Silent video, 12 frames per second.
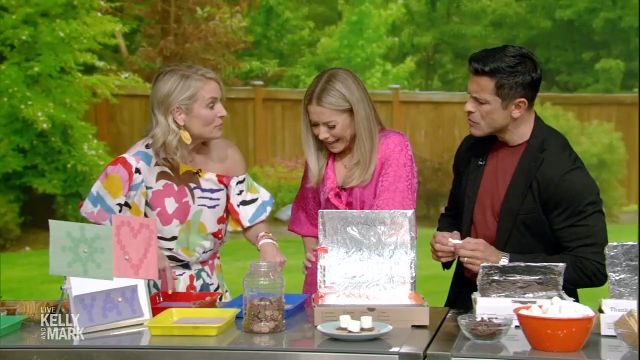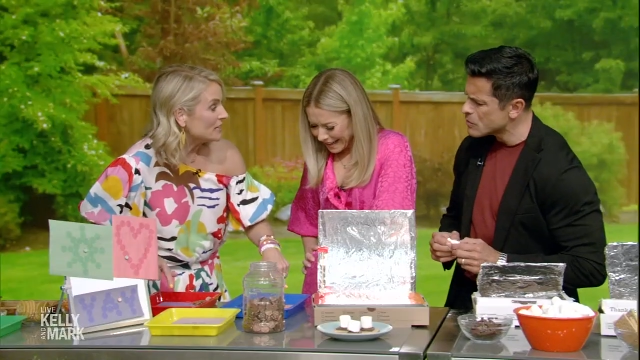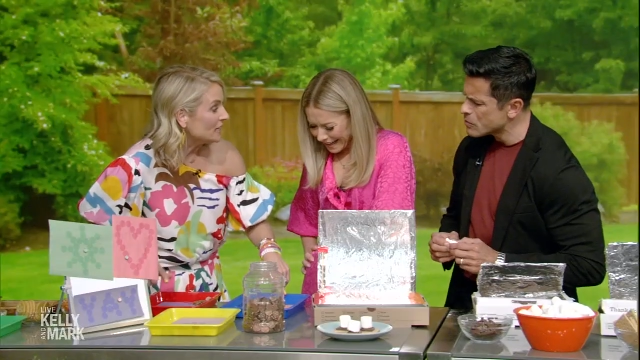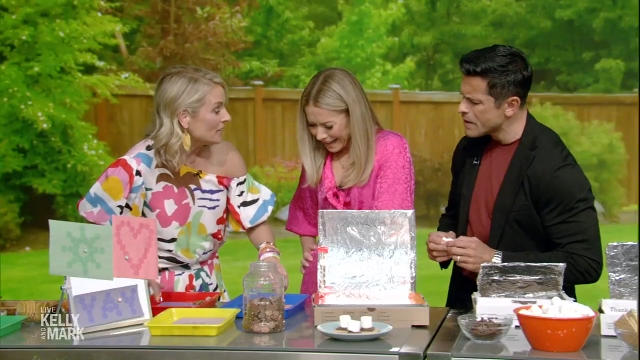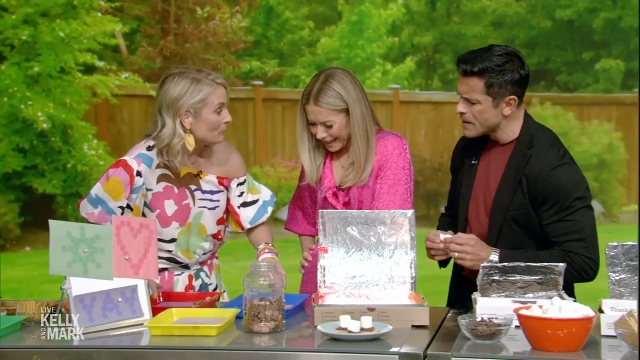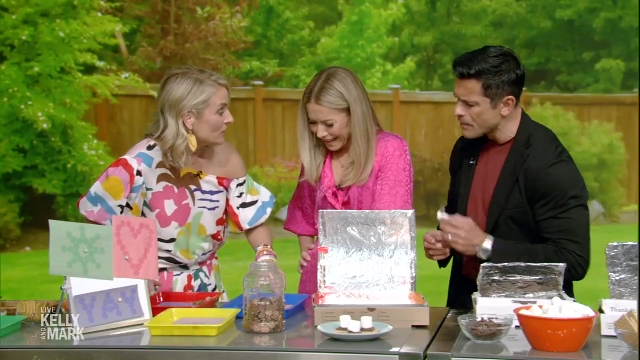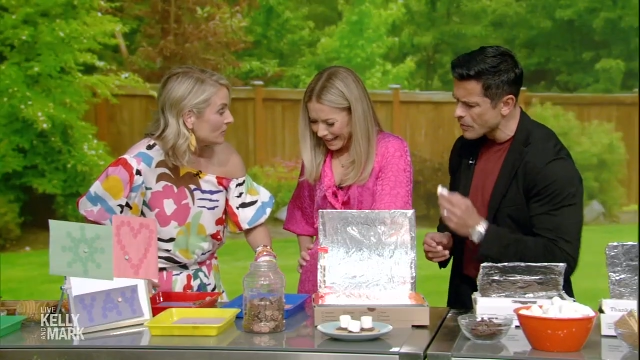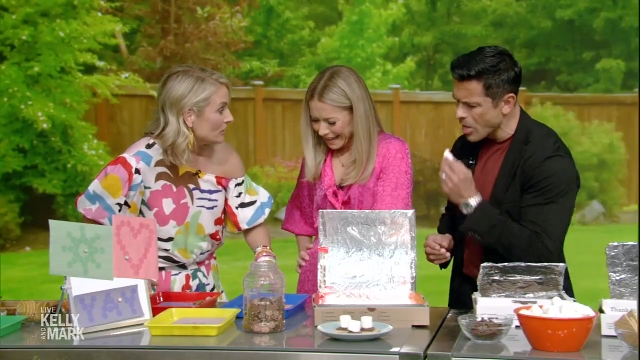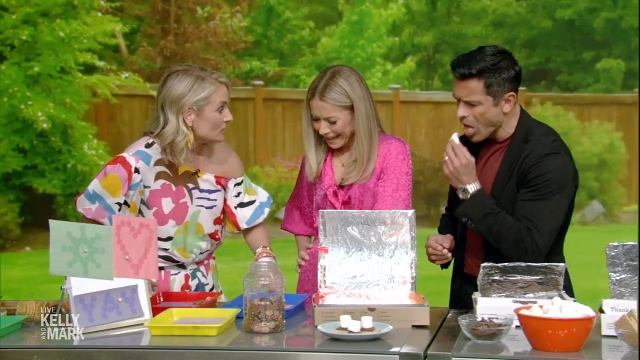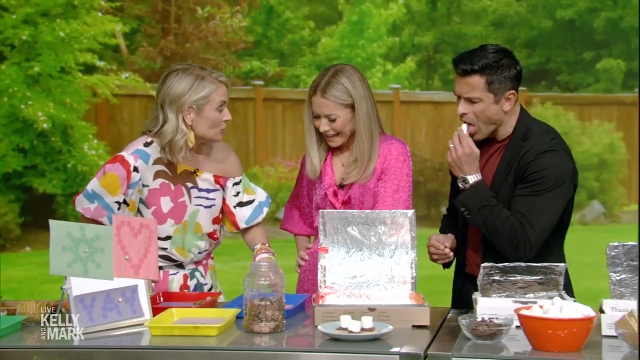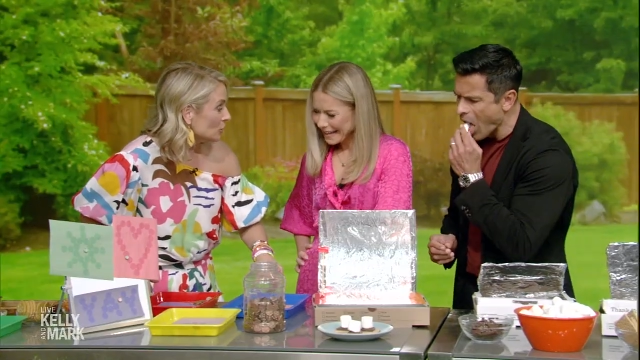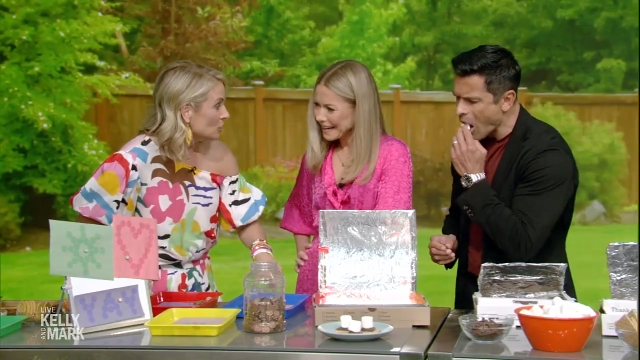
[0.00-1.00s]
Speaker 1: been great. keeping
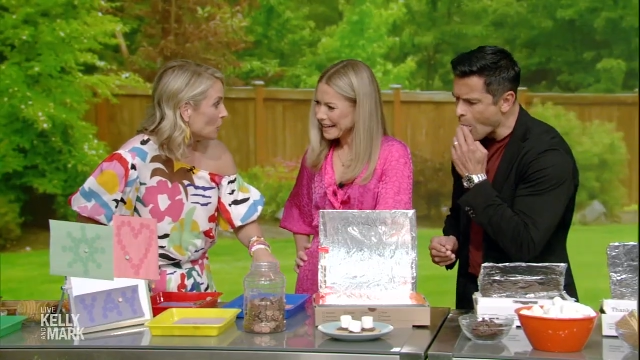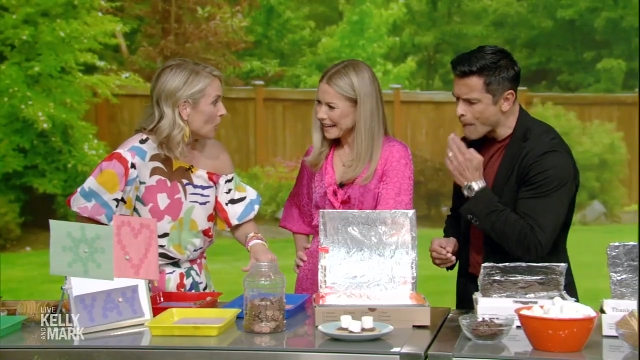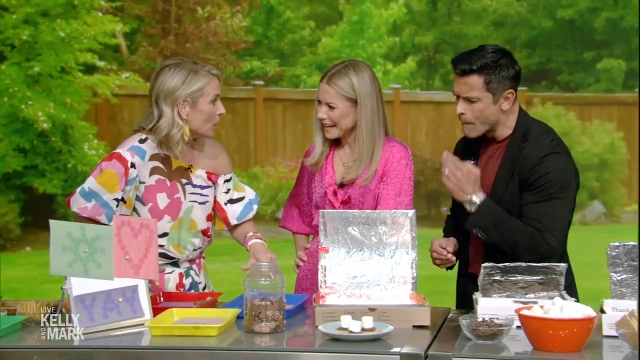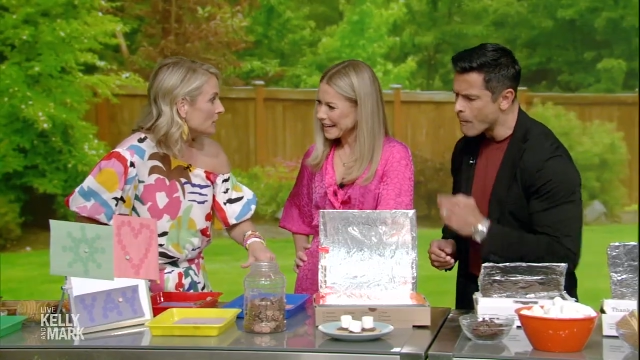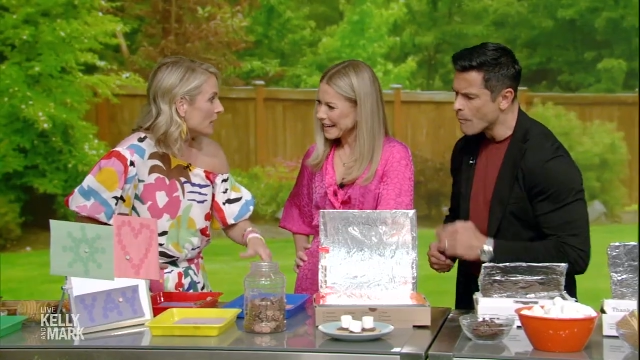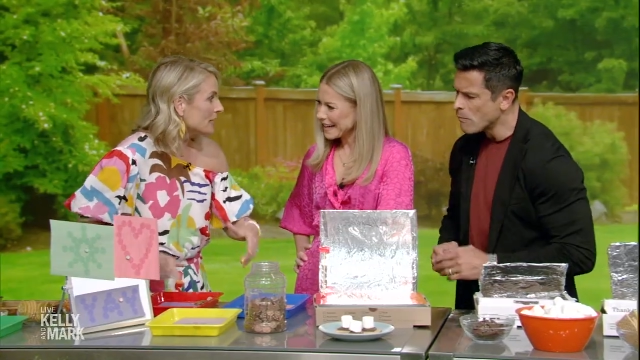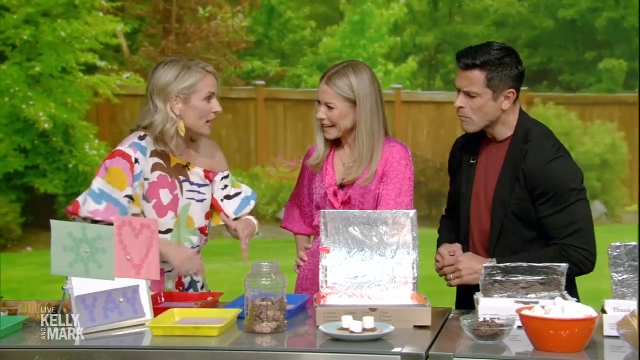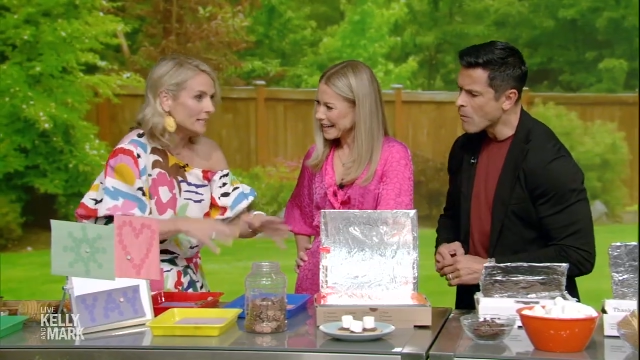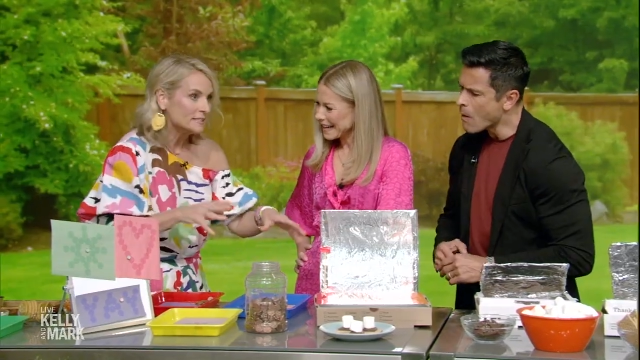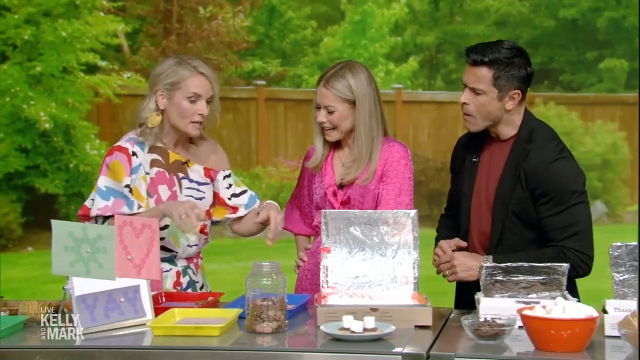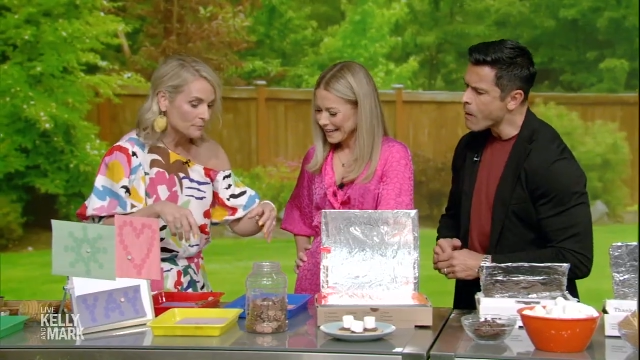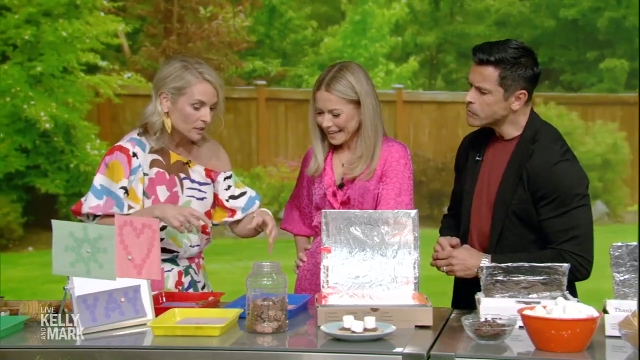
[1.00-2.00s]
these in the yard, and
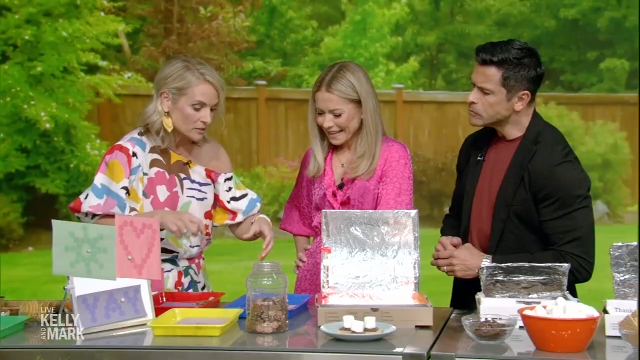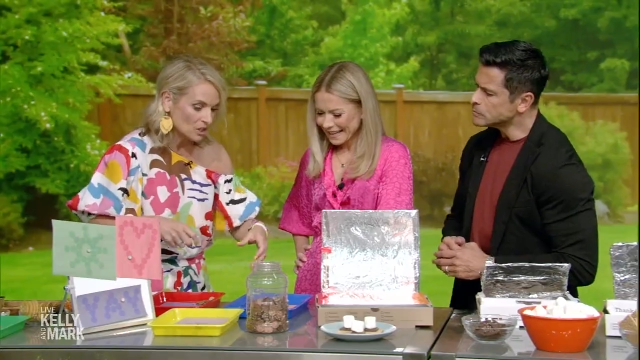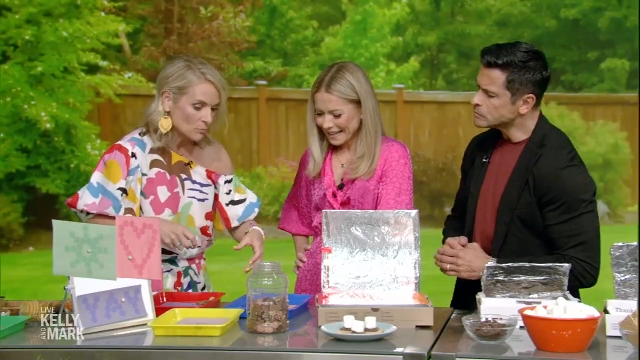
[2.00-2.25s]
anytime kids